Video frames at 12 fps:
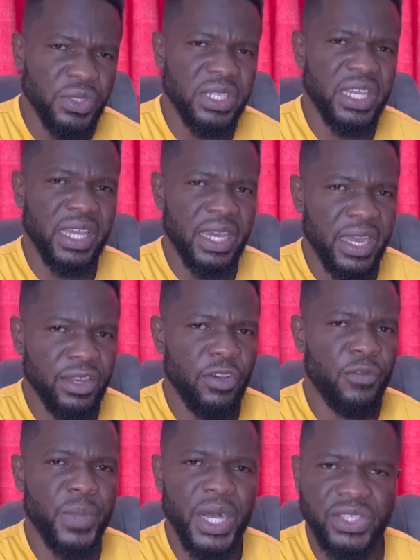the kind
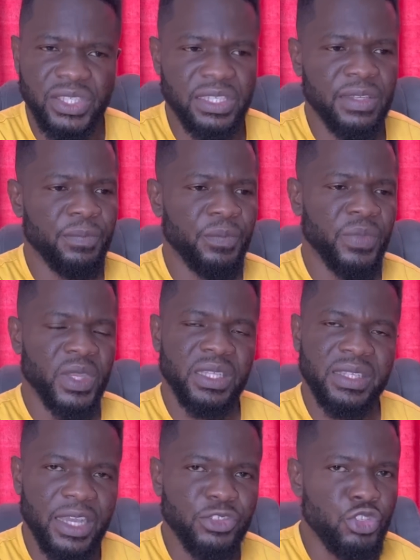of person
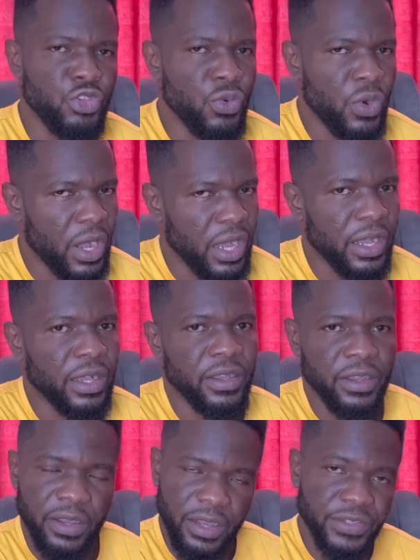that you are
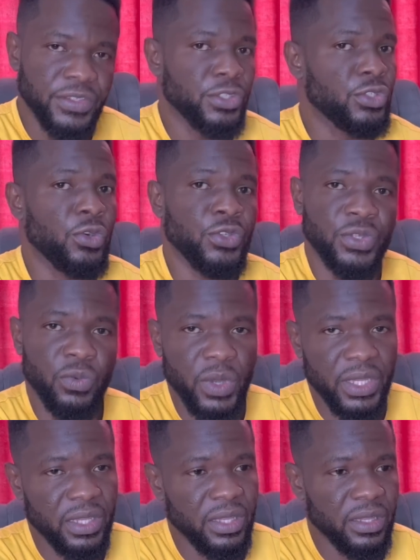as a chosen one.